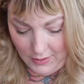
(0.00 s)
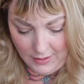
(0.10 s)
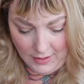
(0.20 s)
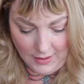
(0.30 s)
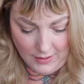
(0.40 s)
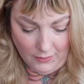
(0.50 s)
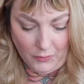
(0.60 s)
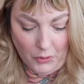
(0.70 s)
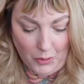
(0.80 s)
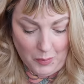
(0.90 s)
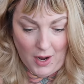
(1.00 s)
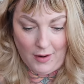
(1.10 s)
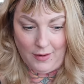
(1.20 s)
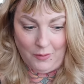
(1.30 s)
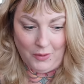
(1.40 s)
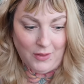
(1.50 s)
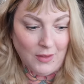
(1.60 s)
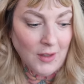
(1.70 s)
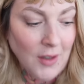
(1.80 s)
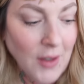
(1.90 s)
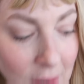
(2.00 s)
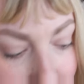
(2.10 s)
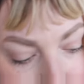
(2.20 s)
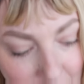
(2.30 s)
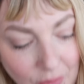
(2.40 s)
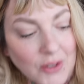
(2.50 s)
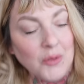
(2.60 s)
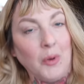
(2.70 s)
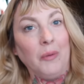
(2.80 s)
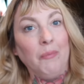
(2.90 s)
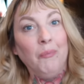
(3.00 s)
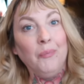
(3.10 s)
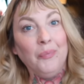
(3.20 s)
like they did for the pocket with this one.